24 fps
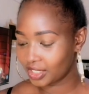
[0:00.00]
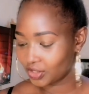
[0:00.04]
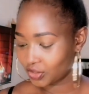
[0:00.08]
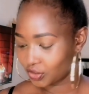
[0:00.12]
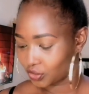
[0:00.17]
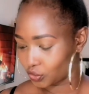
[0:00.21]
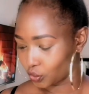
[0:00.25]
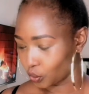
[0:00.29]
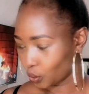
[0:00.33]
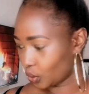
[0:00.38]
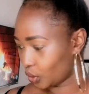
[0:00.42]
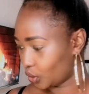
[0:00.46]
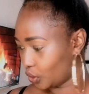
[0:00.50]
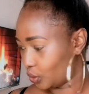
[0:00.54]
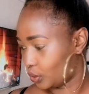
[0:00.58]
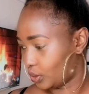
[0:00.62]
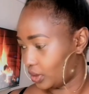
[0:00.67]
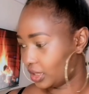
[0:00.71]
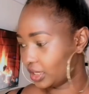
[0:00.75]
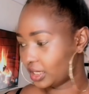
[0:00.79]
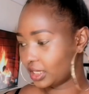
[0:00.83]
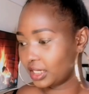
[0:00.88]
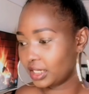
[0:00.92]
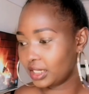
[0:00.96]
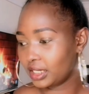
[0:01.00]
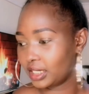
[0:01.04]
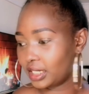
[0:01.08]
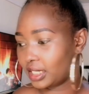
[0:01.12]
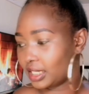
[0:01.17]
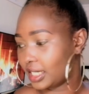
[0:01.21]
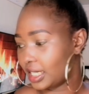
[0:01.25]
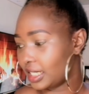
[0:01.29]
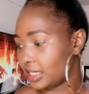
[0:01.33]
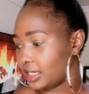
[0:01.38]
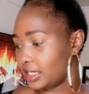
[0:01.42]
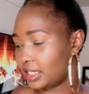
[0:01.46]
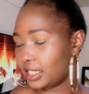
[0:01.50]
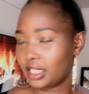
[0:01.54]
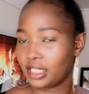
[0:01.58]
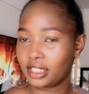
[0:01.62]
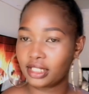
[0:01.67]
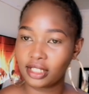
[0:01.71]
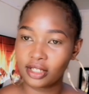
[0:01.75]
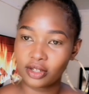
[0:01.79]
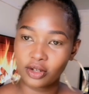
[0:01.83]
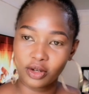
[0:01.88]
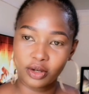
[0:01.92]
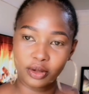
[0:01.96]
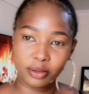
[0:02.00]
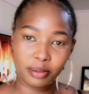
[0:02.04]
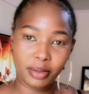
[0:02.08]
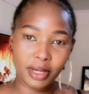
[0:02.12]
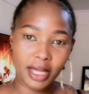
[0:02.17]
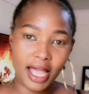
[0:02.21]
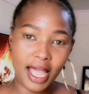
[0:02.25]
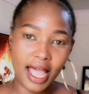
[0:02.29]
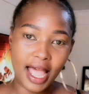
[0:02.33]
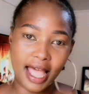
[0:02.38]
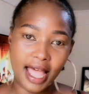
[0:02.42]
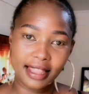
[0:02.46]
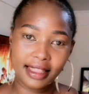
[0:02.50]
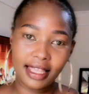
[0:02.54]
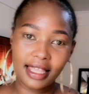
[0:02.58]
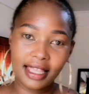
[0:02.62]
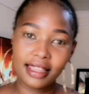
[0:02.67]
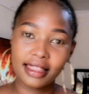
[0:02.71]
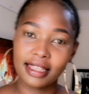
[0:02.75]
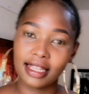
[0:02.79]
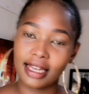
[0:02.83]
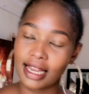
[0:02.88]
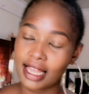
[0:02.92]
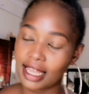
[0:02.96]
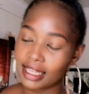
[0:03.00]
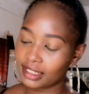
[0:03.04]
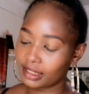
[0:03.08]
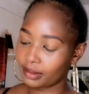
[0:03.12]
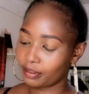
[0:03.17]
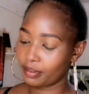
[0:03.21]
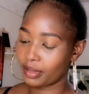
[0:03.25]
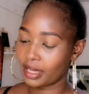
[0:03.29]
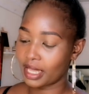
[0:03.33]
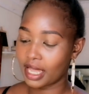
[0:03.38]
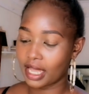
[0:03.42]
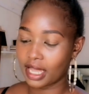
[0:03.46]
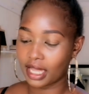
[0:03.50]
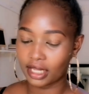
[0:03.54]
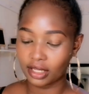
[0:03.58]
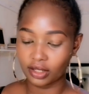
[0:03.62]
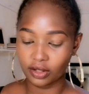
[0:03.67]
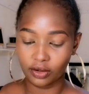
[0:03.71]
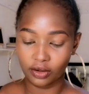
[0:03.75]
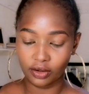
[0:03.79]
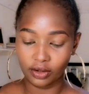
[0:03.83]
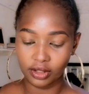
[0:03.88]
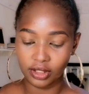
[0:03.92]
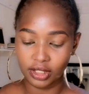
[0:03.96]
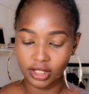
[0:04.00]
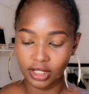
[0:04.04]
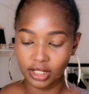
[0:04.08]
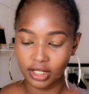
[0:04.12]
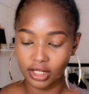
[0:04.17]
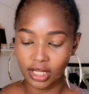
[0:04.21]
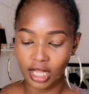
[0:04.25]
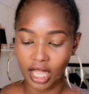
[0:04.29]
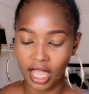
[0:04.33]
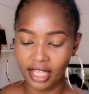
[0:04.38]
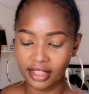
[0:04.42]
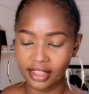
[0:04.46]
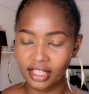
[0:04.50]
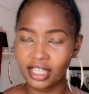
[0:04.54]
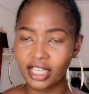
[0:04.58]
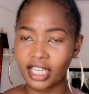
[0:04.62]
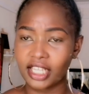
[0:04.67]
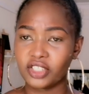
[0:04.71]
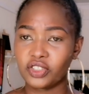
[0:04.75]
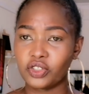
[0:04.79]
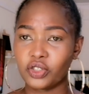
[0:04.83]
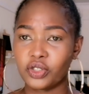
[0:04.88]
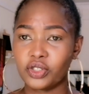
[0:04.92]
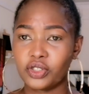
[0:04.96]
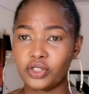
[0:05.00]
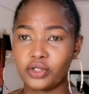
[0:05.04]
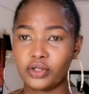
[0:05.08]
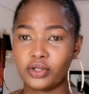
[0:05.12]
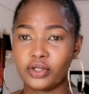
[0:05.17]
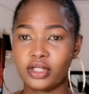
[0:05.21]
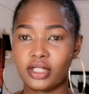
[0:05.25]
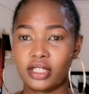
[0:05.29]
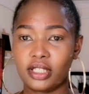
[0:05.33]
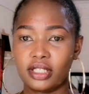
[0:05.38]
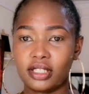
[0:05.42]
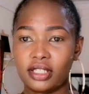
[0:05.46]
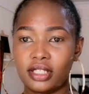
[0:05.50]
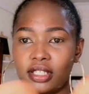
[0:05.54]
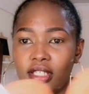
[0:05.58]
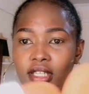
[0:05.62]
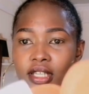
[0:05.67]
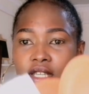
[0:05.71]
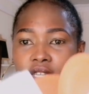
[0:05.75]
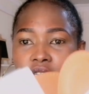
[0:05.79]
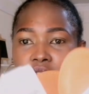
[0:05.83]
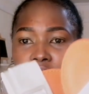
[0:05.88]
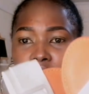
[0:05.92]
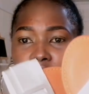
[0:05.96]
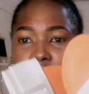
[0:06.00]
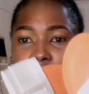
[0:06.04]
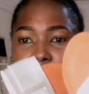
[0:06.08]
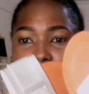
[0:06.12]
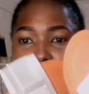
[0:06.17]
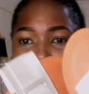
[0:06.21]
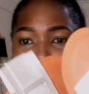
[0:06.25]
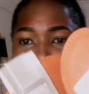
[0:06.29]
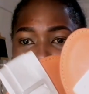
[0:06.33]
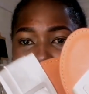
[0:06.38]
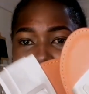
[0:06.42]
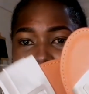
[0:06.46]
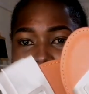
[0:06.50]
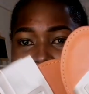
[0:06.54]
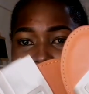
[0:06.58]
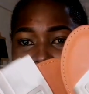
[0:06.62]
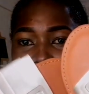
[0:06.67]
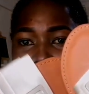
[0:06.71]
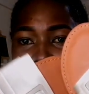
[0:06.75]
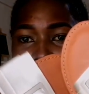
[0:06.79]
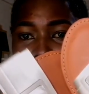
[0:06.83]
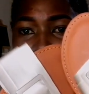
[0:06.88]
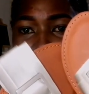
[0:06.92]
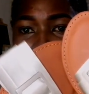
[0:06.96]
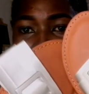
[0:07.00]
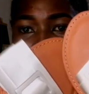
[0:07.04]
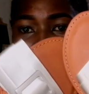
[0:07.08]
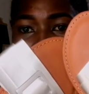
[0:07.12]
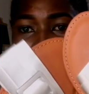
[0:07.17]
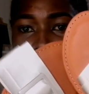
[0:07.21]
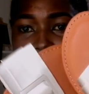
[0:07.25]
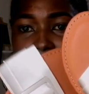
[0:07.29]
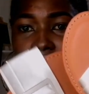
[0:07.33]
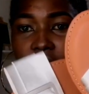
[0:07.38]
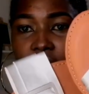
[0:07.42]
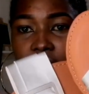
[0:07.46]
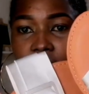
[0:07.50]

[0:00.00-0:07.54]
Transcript: So cute. That's the second pair. And then the last pair I got, I think I showed you this on my other